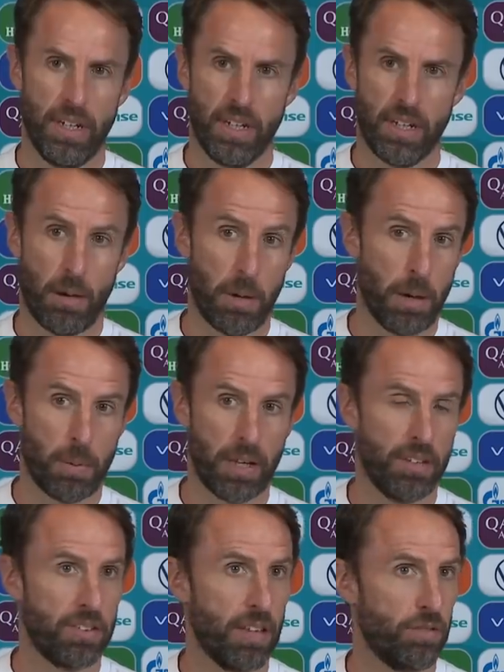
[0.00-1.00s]
coming up
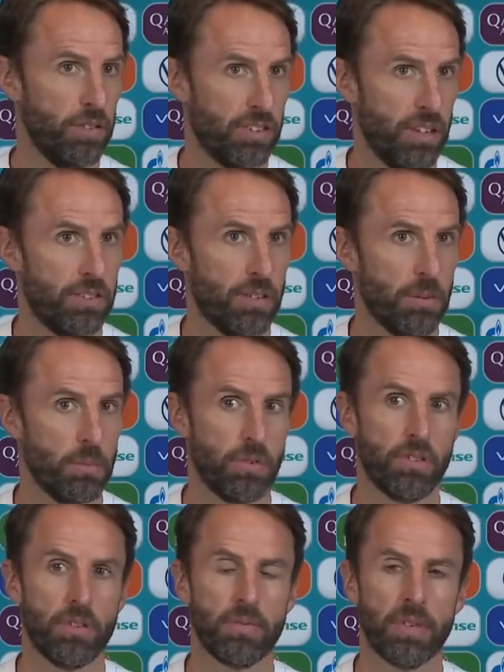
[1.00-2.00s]
against different
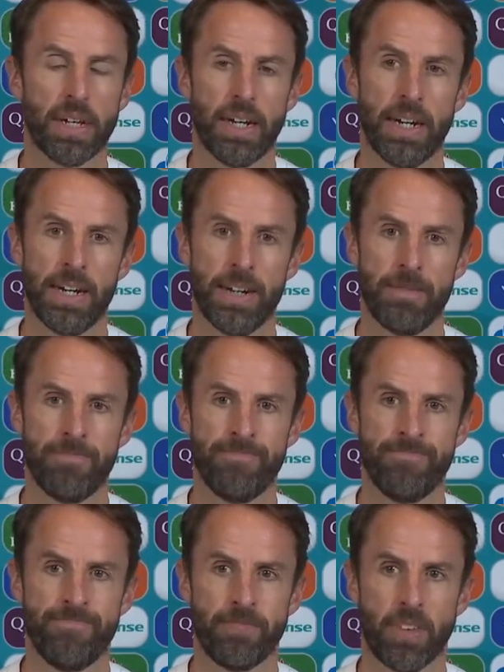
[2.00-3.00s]
systems.
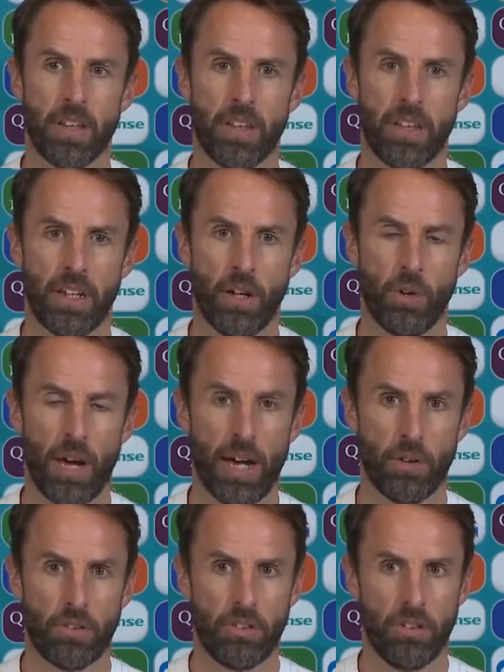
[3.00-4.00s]
They know
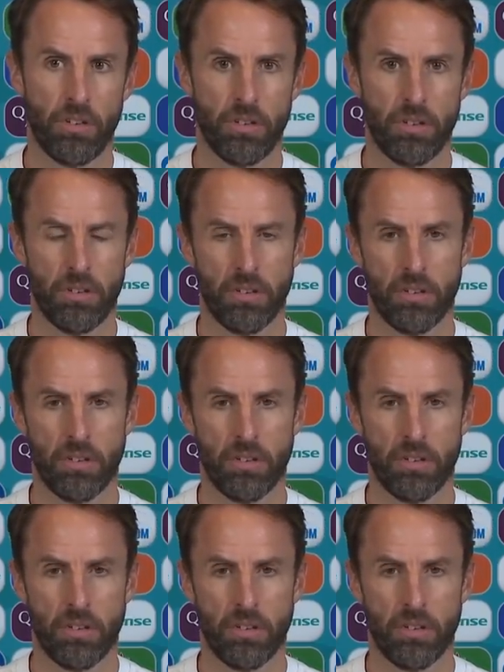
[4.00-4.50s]
how to